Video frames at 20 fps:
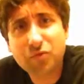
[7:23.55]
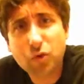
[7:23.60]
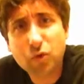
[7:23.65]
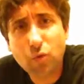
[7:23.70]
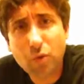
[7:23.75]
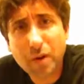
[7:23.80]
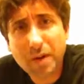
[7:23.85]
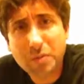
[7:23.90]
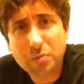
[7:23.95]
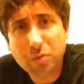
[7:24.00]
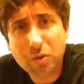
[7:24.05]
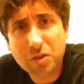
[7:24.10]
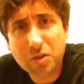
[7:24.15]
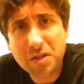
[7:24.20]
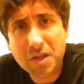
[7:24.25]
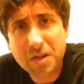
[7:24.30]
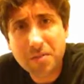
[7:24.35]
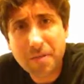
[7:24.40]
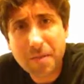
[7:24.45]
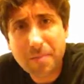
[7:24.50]

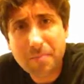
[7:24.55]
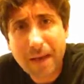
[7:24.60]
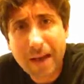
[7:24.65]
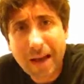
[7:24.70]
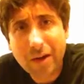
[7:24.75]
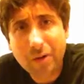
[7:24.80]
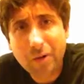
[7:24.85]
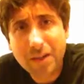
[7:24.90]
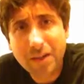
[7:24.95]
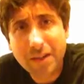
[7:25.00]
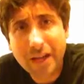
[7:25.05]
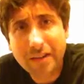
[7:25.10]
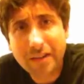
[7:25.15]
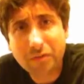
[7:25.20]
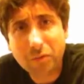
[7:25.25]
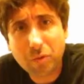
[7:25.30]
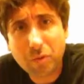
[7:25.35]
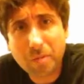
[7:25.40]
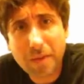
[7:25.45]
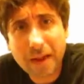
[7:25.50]
20% of my battery
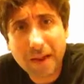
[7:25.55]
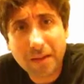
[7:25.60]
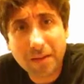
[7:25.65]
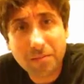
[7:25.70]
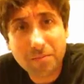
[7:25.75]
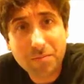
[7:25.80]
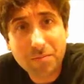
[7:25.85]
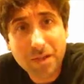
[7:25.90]
life remaining,